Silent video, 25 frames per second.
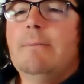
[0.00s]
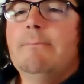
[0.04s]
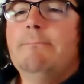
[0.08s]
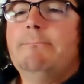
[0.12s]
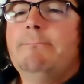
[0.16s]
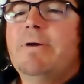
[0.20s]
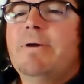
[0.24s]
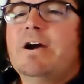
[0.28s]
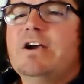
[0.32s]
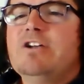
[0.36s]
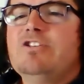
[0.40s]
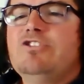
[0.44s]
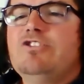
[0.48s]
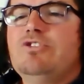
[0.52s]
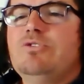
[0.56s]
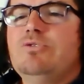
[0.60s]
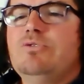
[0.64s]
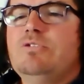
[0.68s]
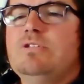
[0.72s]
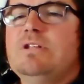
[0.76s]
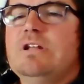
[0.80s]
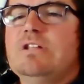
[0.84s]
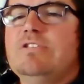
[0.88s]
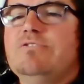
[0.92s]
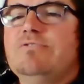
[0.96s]
Part
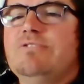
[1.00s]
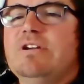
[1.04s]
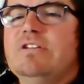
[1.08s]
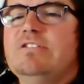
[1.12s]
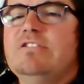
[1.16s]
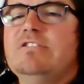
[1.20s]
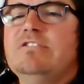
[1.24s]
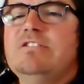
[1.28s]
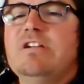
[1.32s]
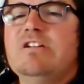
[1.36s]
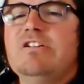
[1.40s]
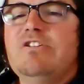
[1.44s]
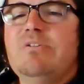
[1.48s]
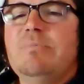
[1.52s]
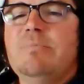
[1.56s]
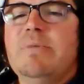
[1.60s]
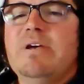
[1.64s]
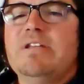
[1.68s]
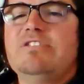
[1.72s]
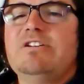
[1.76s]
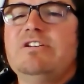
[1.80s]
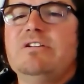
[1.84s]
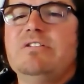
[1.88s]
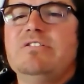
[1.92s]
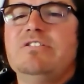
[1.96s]
2 that traces the
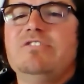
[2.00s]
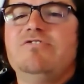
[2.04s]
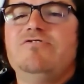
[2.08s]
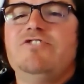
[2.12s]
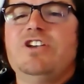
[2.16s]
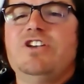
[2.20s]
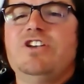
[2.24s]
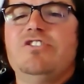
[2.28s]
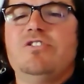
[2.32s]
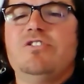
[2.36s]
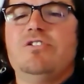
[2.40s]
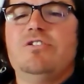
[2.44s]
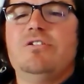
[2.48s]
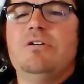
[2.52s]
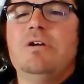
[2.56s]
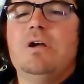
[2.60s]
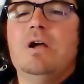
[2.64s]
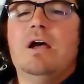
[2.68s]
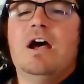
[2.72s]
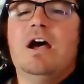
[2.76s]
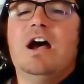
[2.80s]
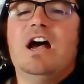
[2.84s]
geometric figure